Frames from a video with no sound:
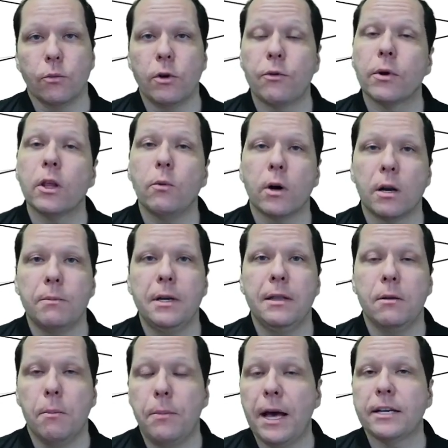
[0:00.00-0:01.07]
We really want to be
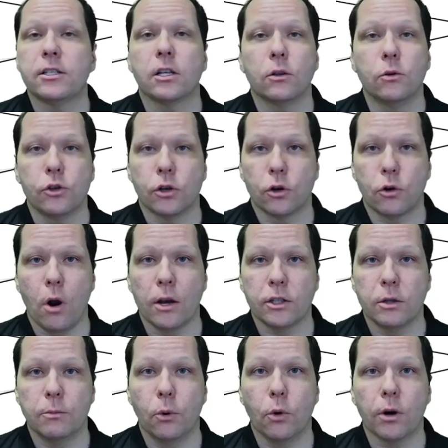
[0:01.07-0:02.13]
the best solution across
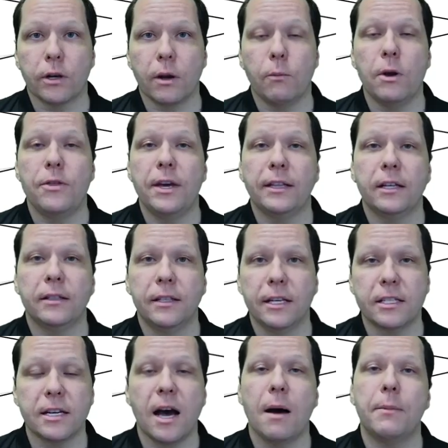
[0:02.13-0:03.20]
the board. And we think that
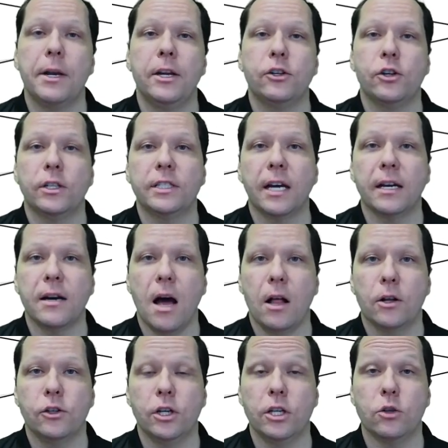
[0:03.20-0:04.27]
this combination of
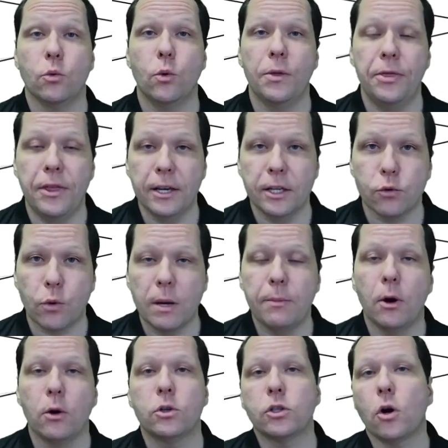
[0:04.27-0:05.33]
technologies with this
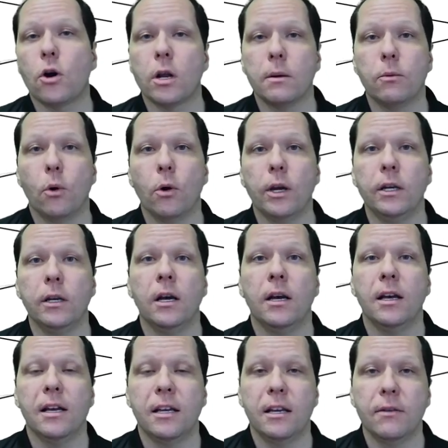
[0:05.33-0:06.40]
repo starting point
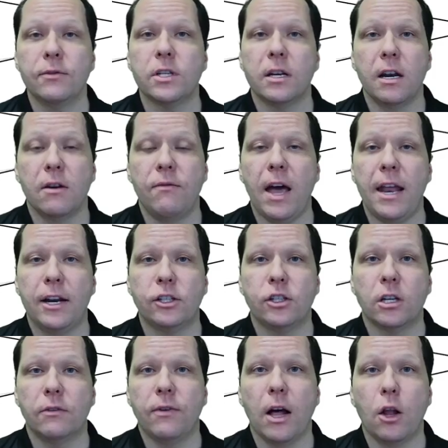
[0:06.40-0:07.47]
gives an advantage
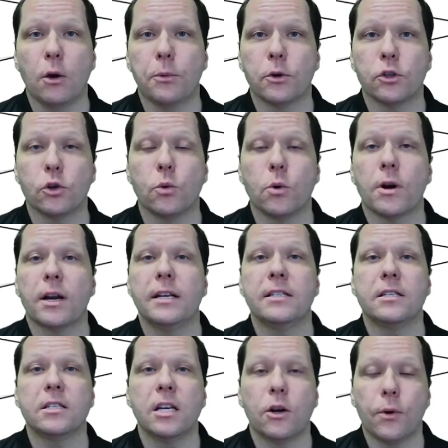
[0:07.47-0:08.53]
to developers who are
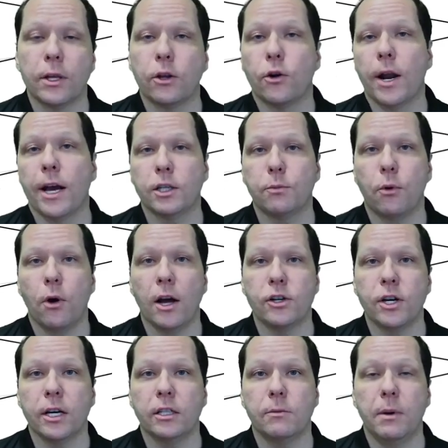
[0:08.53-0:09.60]
considering their next
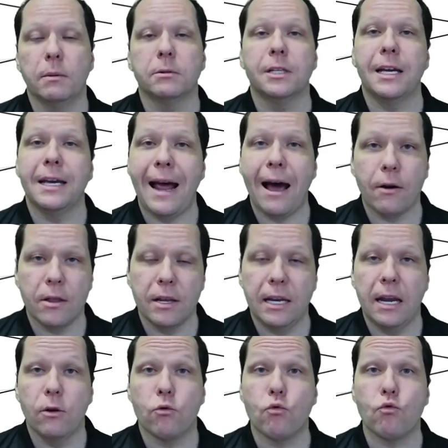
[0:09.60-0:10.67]
project to be able to get out of the
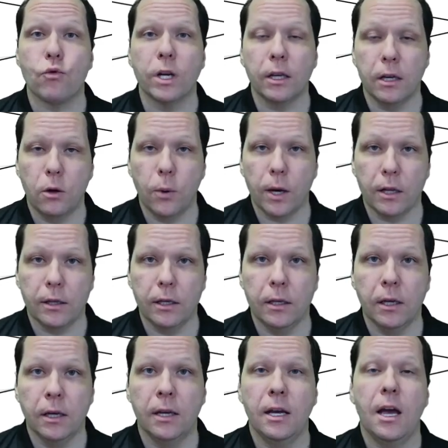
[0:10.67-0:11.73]
gate really quickly
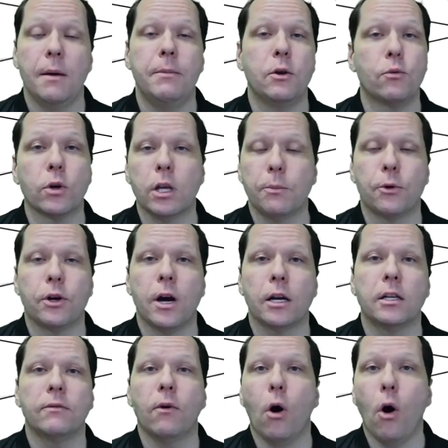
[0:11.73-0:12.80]
and be really
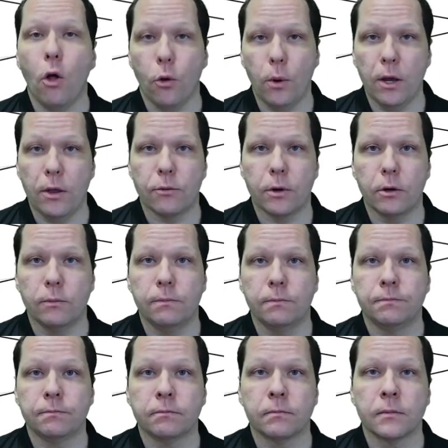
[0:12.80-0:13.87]
productive all the way through.
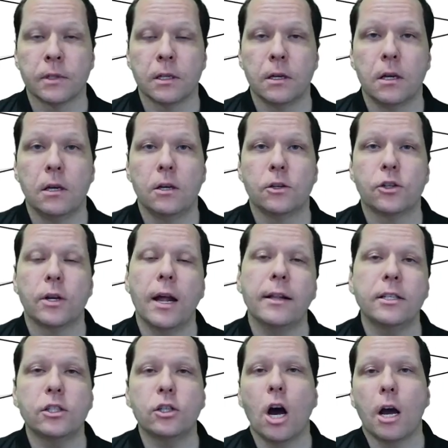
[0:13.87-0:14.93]
So now
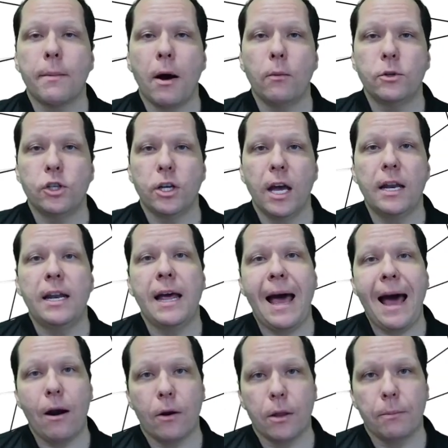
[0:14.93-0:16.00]
let's talk about what you get
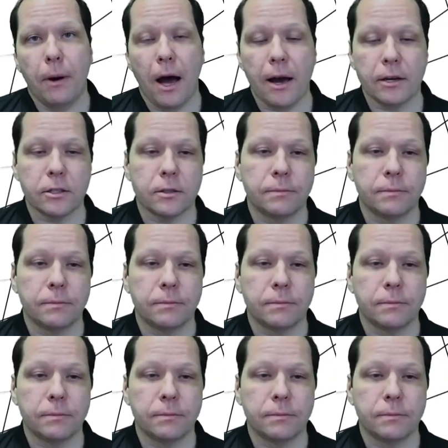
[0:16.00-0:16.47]
out of the box.